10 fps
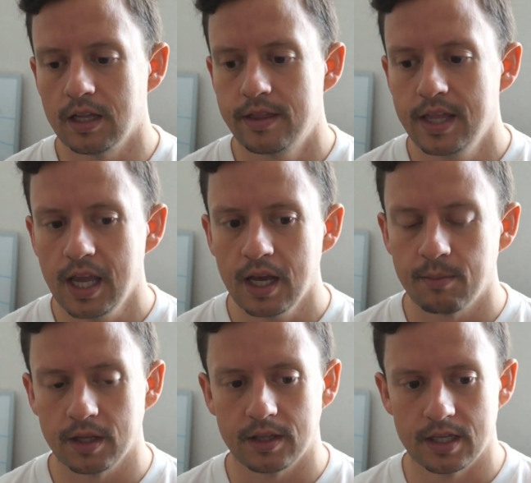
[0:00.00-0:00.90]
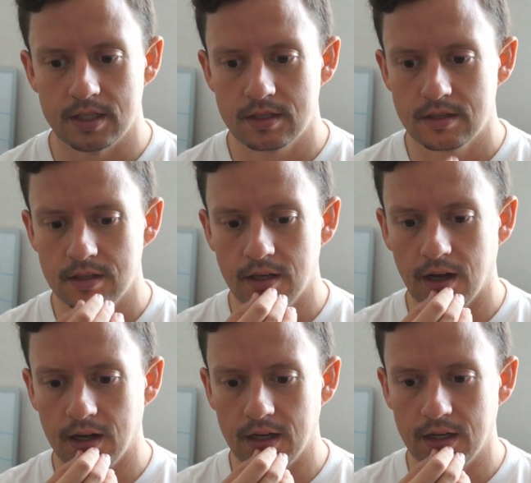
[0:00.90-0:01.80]
thinking about this,
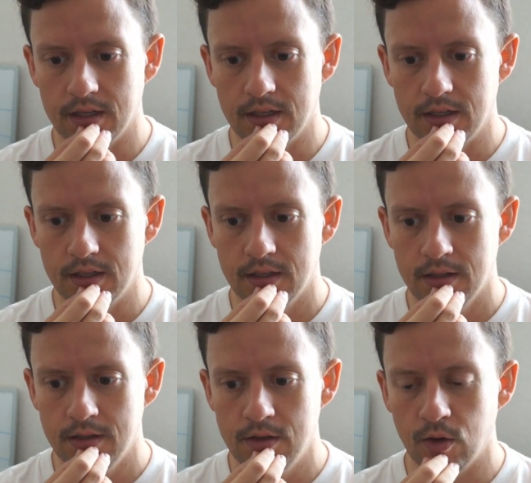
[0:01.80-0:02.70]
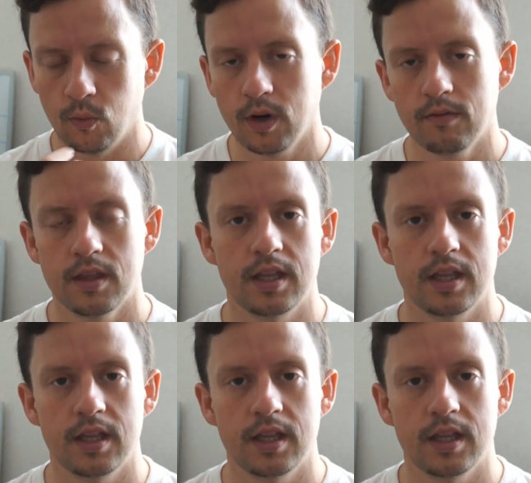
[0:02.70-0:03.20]
one of the